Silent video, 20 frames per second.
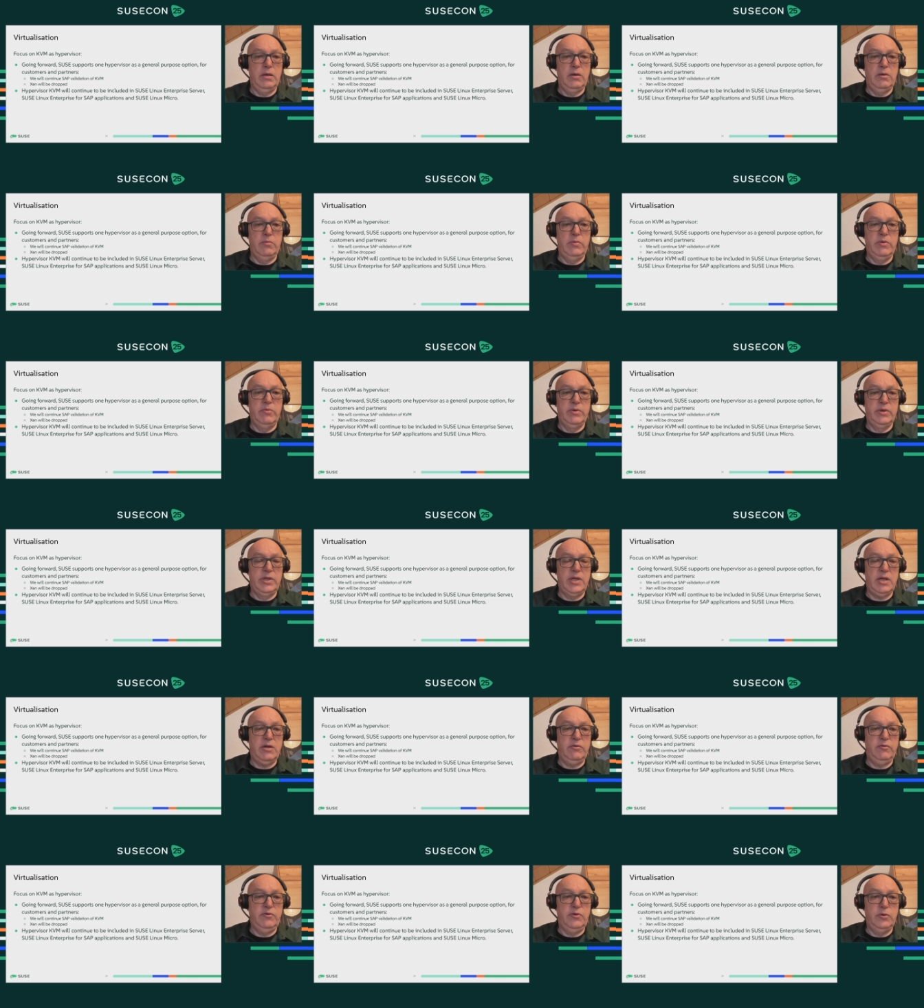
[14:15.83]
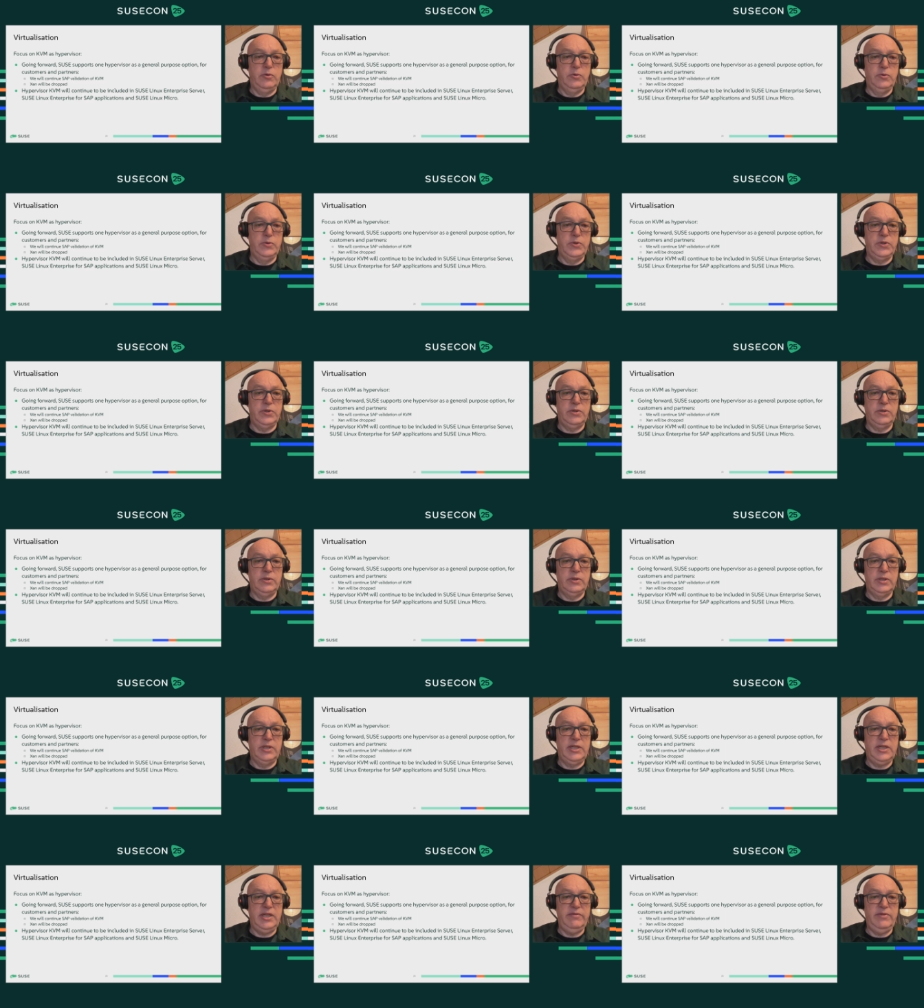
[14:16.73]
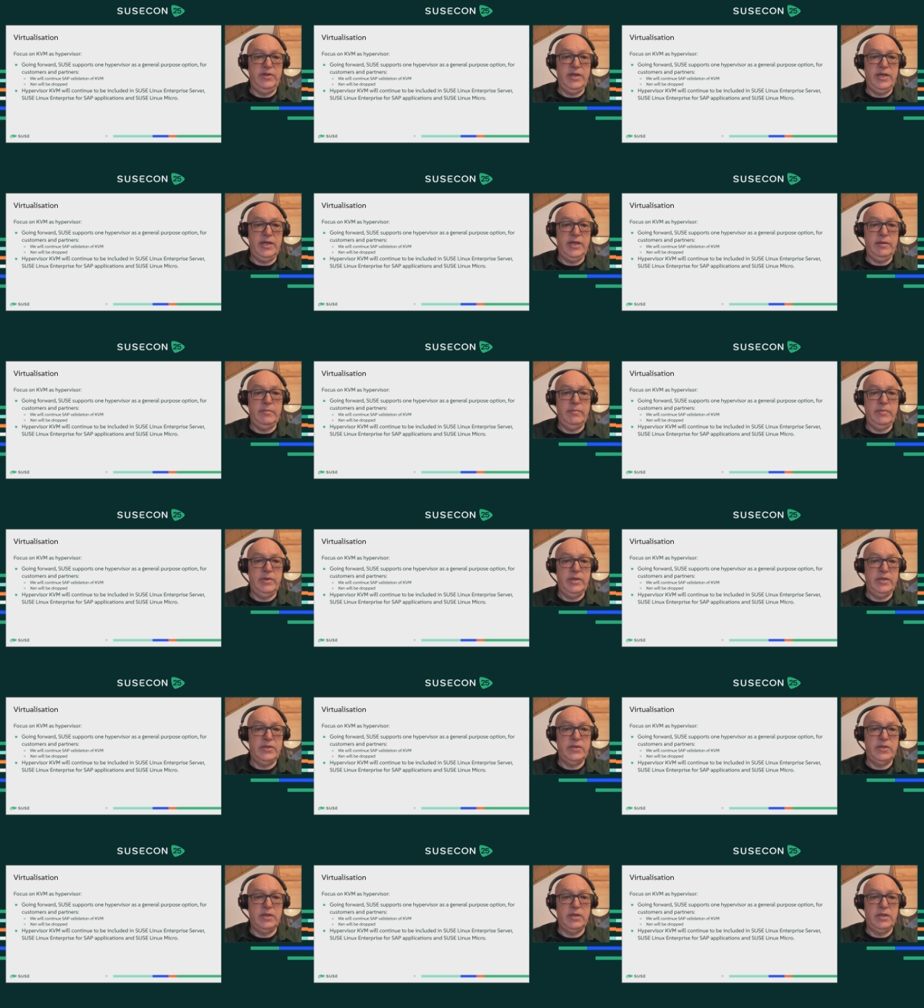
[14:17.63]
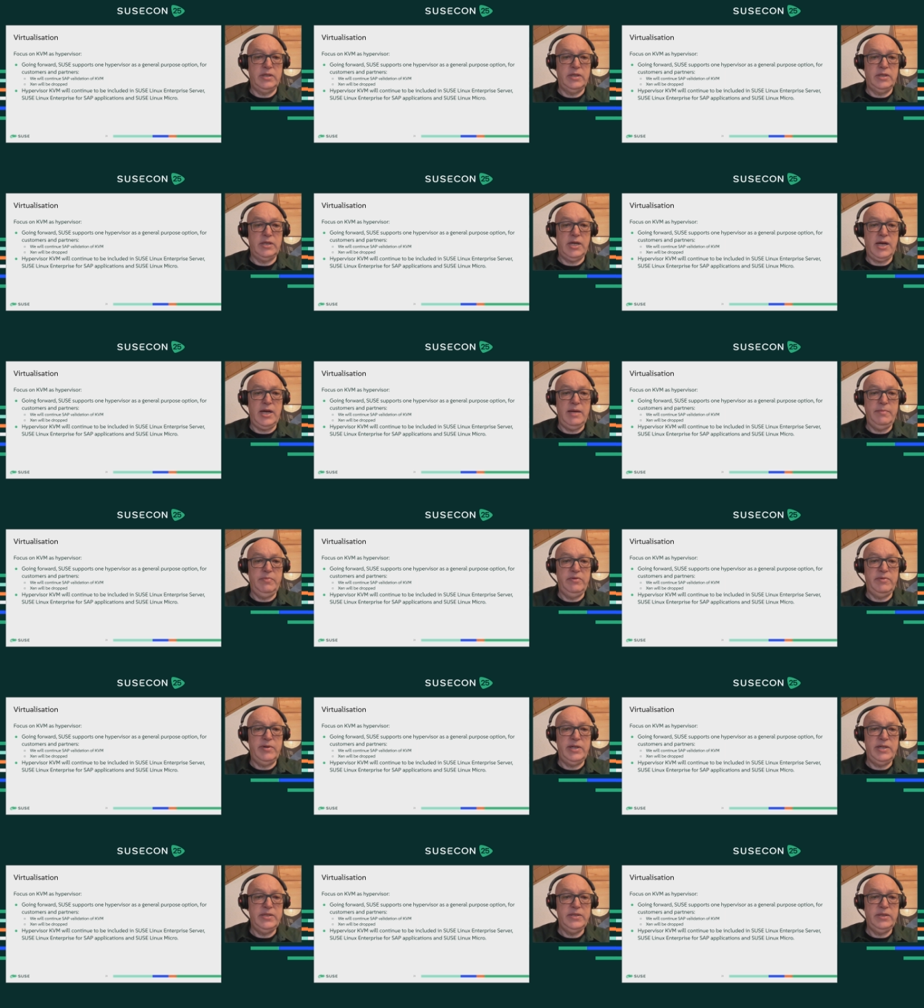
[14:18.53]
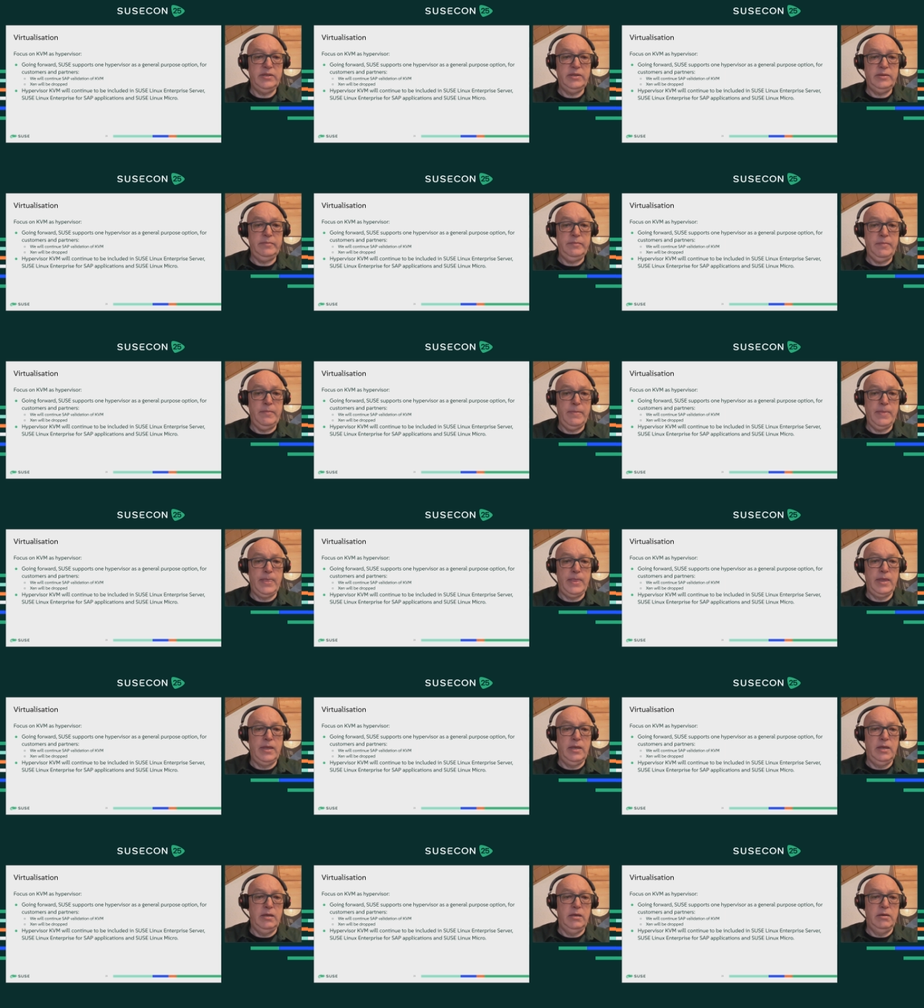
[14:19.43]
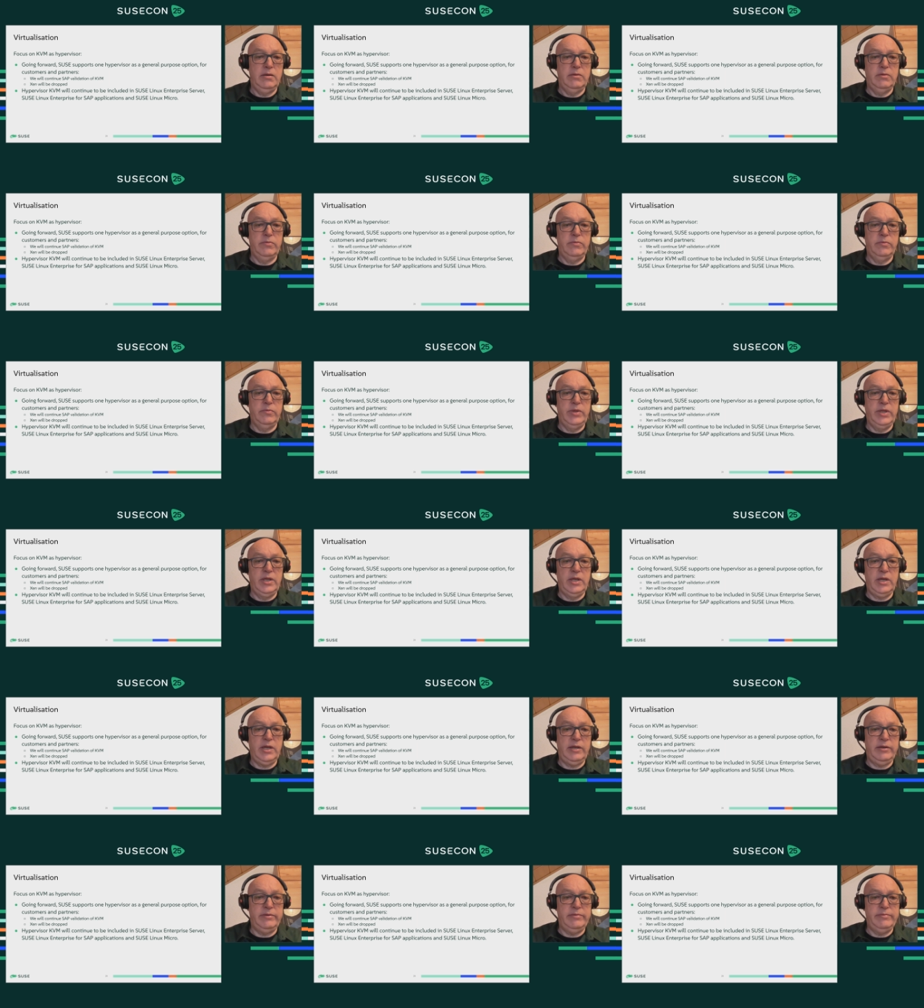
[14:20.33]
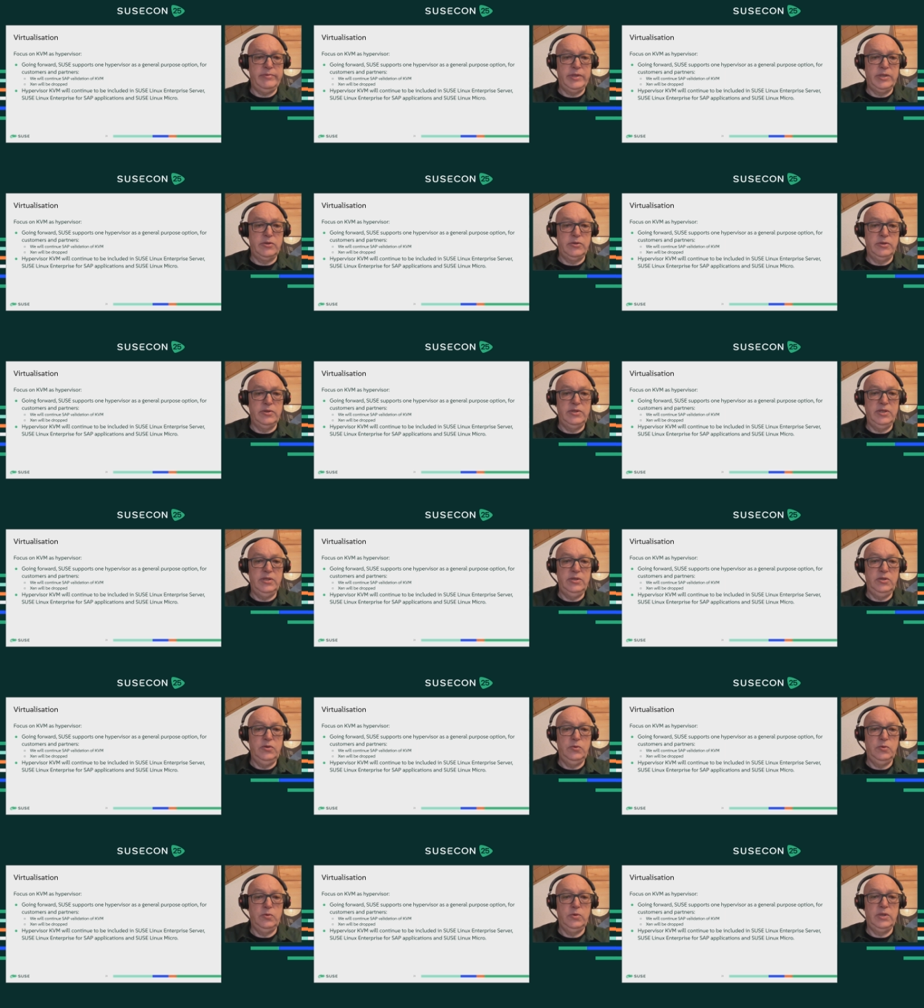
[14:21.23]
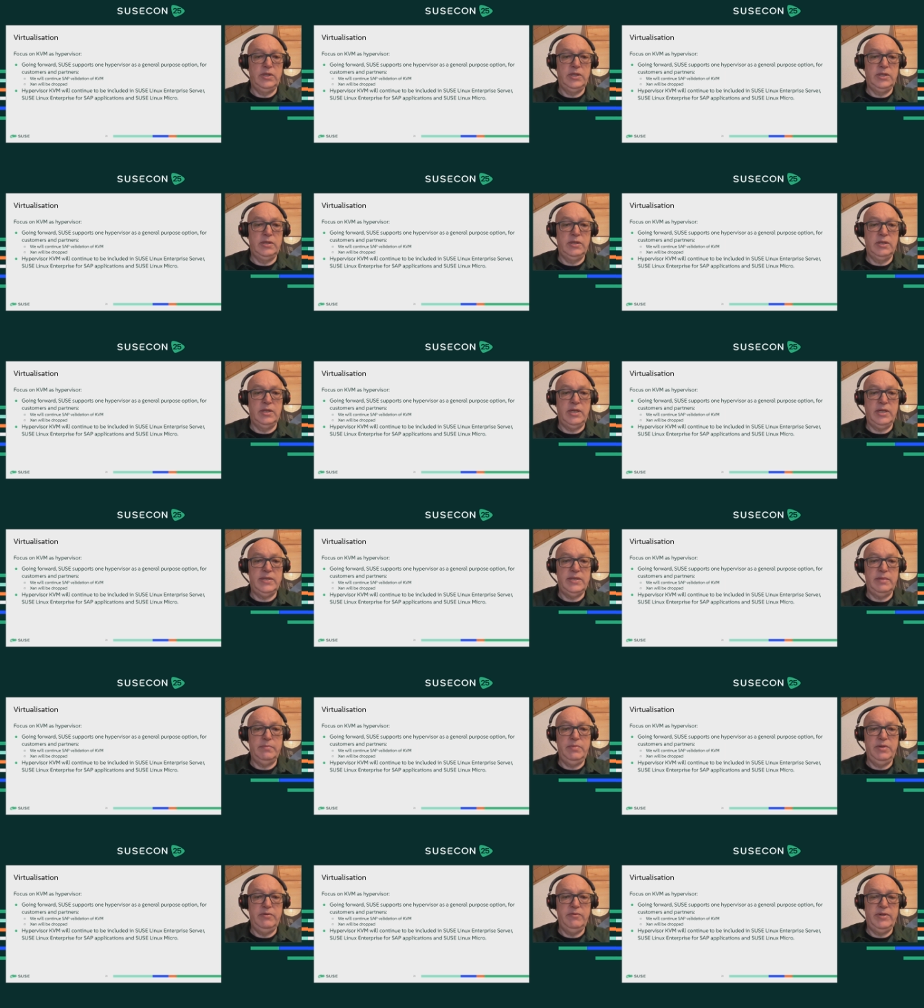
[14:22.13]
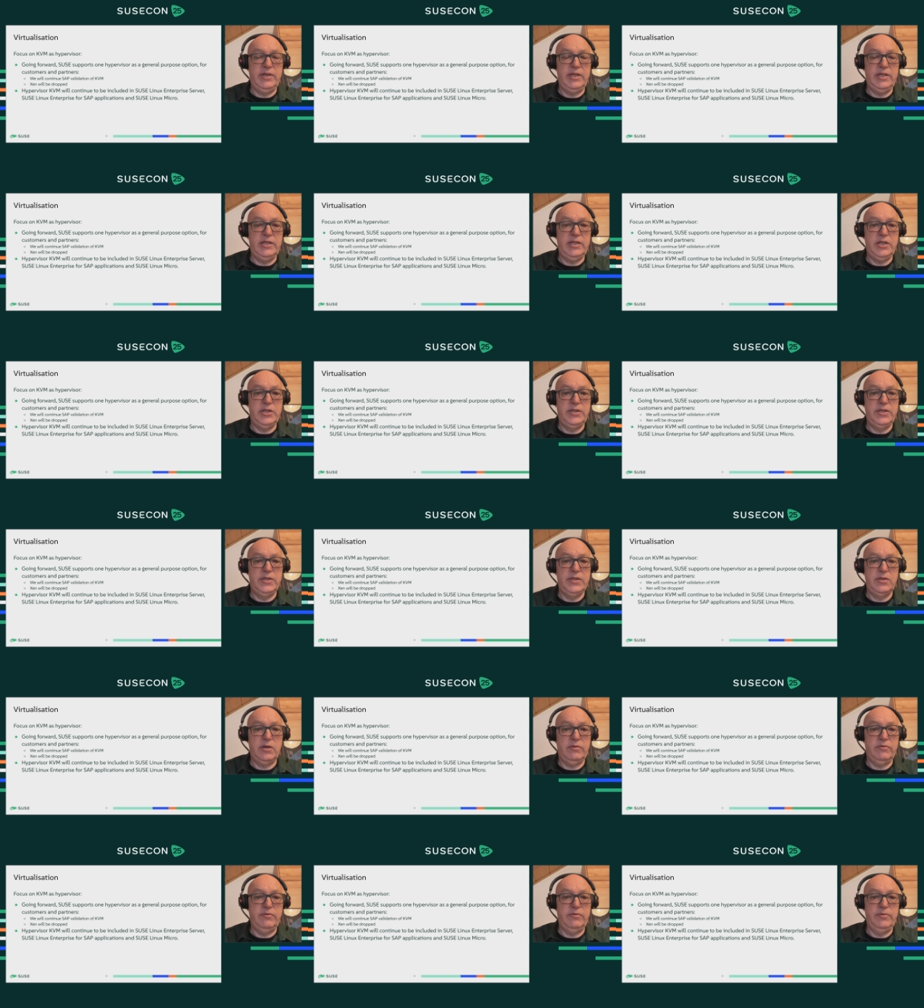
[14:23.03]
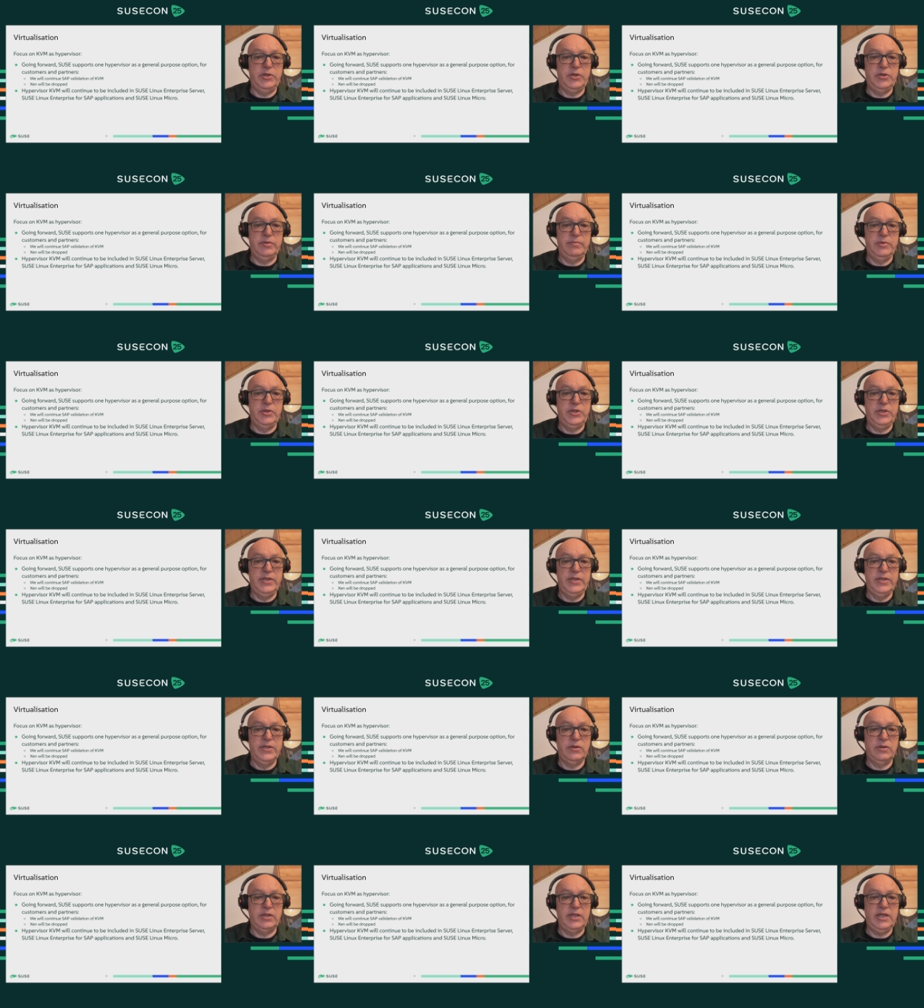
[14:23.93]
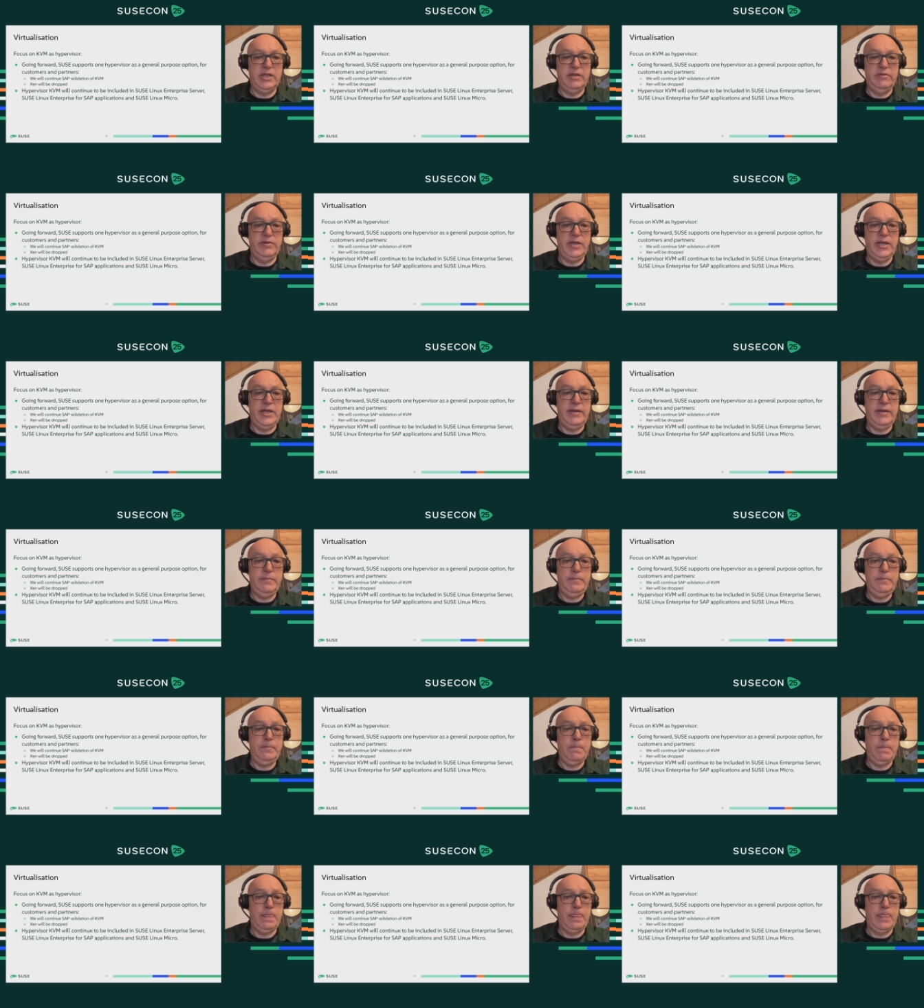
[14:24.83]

We will now focus on KVM as a hypervisor. We will continue in SAP validations of virtual machines on KVM.